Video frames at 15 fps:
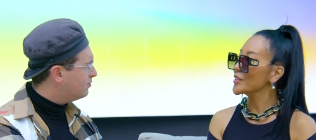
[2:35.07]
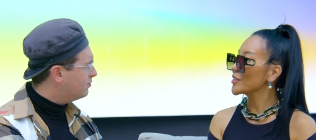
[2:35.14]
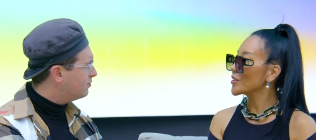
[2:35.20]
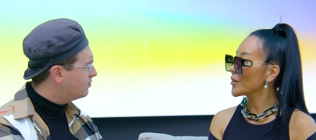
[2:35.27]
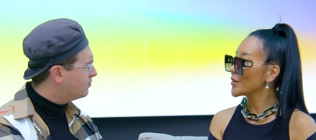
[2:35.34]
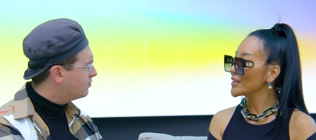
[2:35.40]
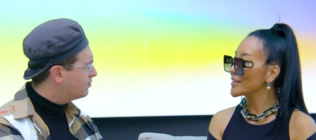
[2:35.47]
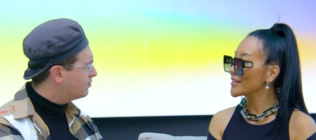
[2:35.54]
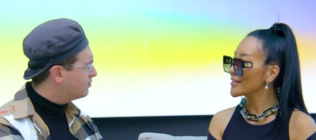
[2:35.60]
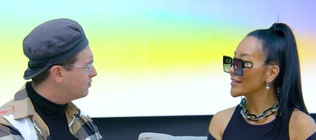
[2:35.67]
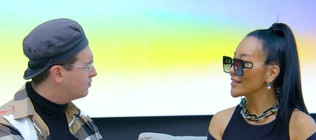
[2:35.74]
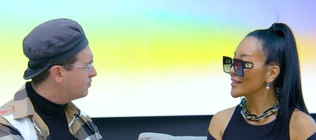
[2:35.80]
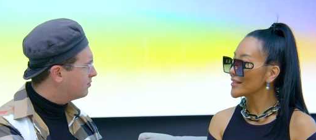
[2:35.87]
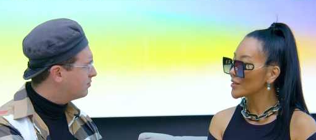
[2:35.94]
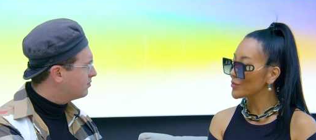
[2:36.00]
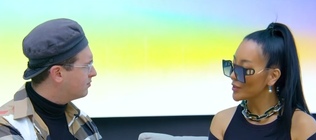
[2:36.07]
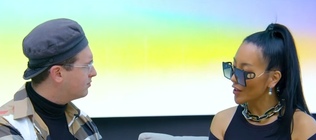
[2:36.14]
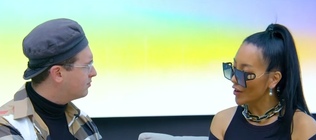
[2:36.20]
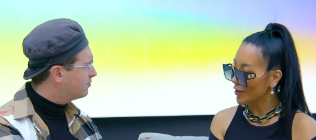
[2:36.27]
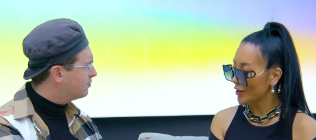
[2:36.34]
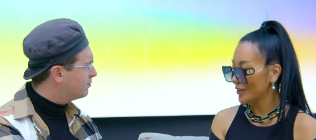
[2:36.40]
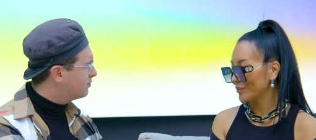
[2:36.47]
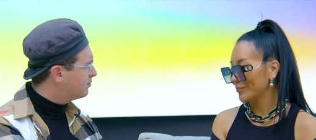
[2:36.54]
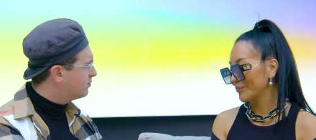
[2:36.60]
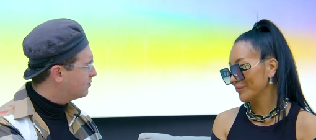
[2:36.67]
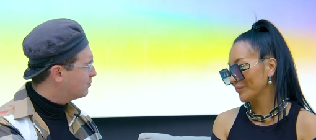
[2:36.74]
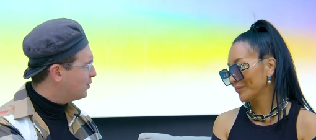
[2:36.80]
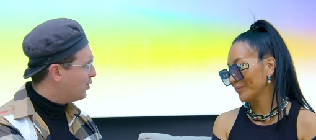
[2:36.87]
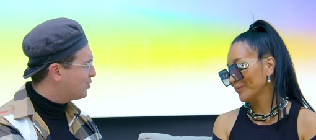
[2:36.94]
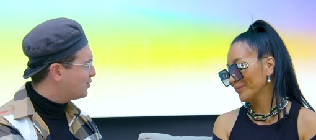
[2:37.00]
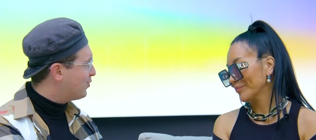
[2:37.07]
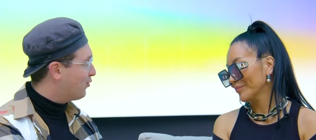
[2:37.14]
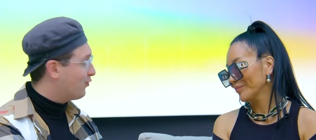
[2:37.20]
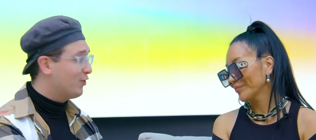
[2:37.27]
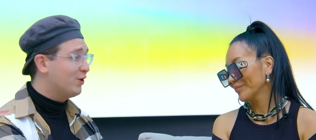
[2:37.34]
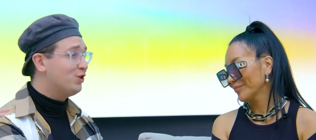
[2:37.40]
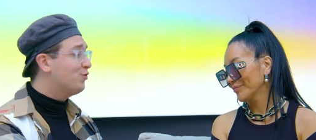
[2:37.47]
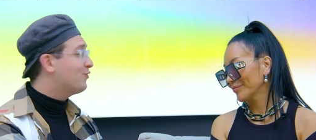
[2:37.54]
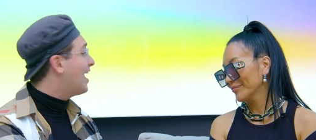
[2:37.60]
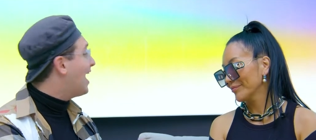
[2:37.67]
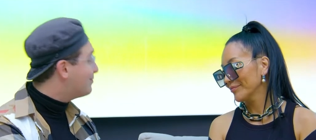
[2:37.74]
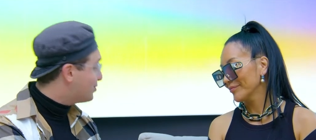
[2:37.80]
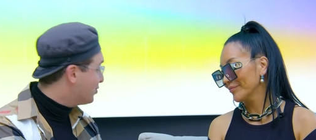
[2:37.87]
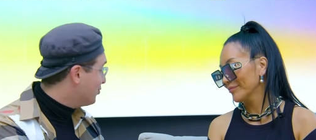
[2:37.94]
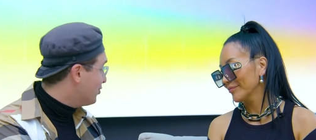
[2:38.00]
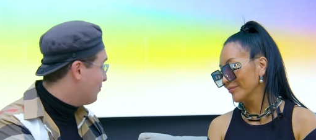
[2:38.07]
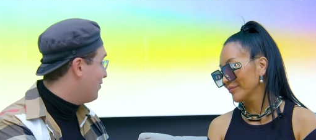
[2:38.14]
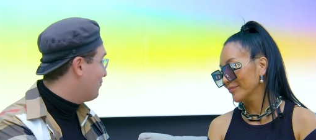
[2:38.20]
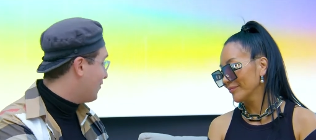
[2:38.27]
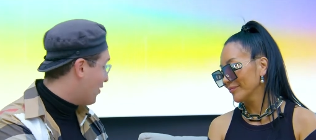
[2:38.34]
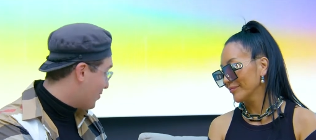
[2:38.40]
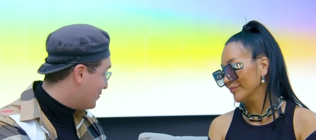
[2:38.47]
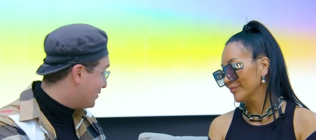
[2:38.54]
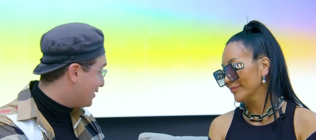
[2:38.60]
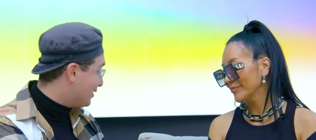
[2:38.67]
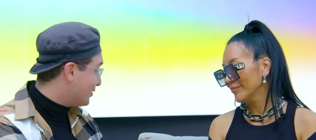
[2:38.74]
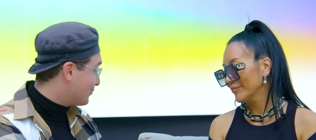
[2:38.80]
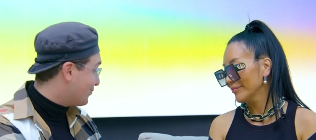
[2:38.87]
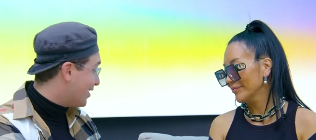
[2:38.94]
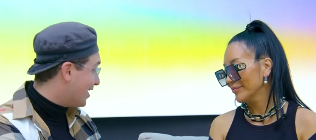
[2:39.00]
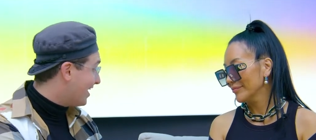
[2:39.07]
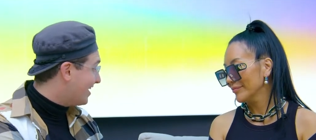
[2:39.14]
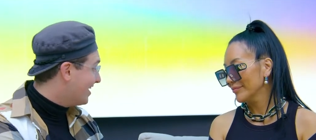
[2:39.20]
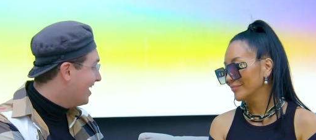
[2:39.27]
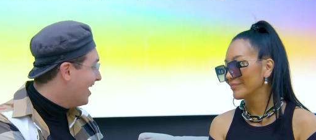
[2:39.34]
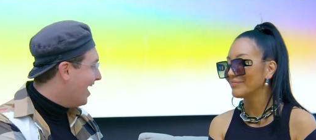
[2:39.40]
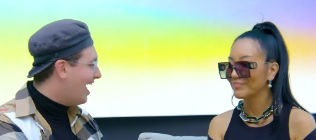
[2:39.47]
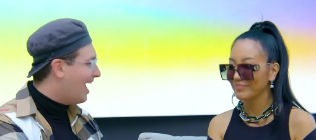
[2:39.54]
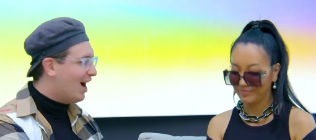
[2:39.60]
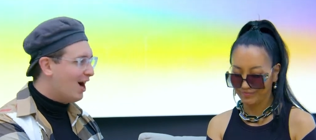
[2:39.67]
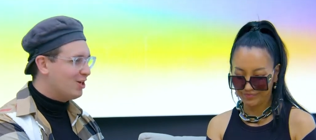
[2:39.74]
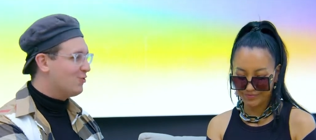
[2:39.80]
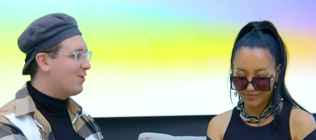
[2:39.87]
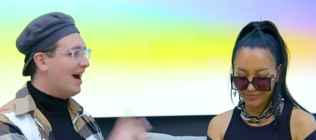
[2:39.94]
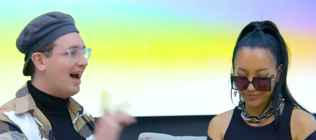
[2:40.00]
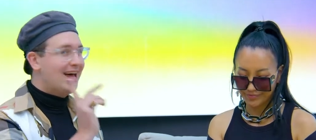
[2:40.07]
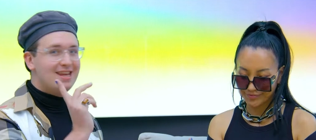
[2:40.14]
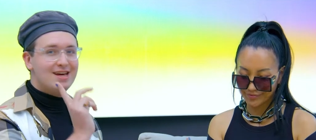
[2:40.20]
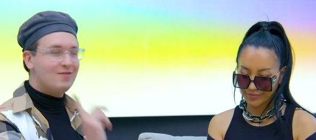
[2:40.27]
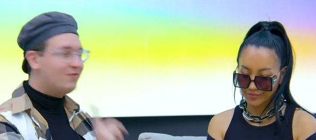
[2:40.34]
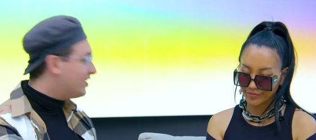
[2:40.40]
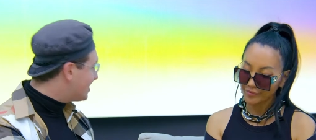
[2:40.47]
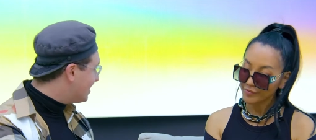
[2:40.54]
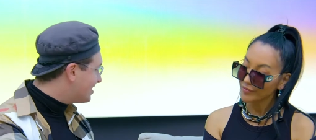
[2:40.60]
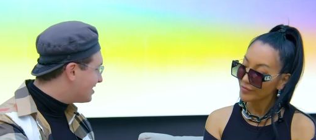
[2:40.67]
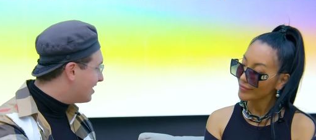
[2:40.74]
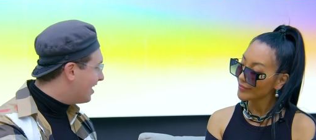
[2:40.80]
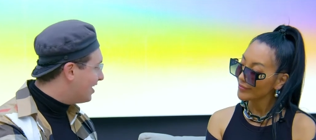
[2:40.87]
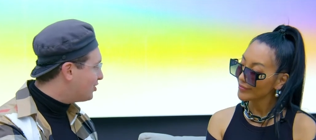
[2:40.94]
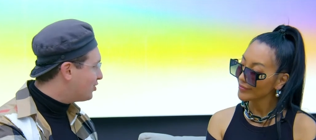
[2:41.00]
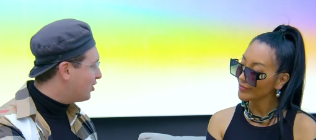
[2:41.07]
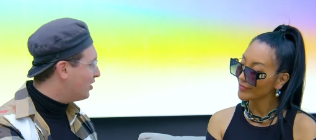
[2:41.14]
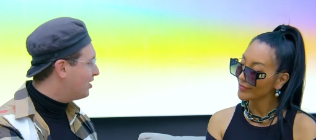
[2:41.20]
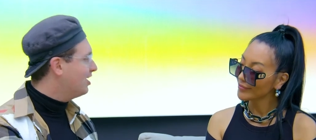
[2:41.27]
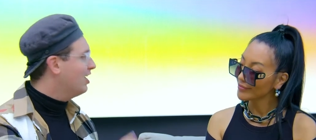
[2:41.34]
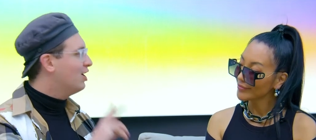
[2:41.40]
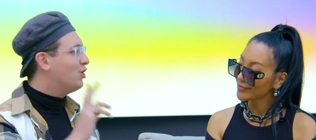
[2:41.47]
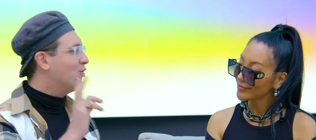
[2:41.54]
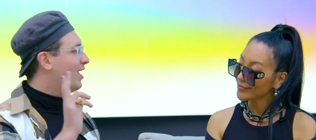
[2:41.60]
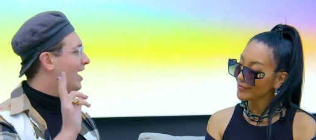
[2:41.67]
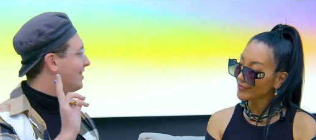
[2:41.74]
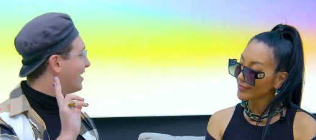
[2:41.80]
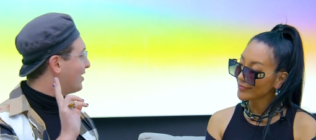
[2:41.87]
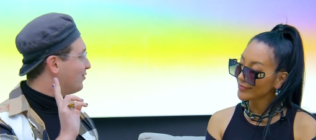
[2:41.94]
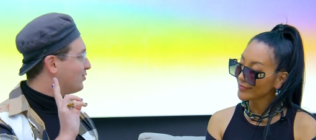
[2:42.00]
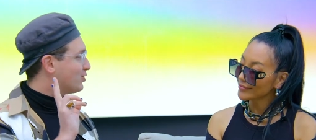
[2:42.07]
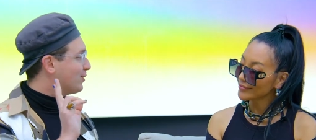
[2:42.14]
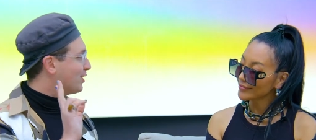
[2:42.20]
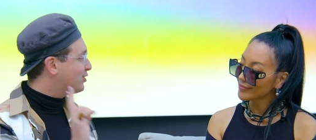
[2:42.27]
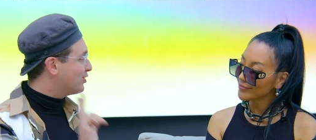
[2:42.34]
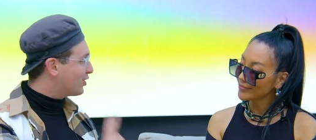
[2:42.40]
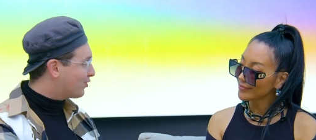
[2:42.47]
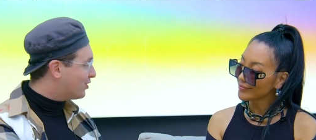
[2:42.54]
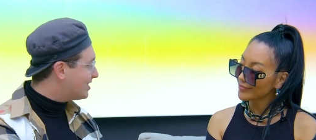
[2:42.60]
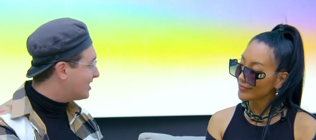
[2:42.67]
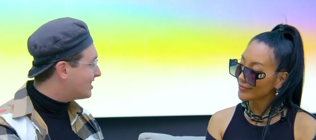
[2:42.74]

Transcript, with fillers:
Speaker 1: So it's it's, a real honor.
Speaker 2: Oh, it's beautiful. And you have absolutely been very busy this week. Uh, you had this installation, you had, like you just mentioned, the Christie's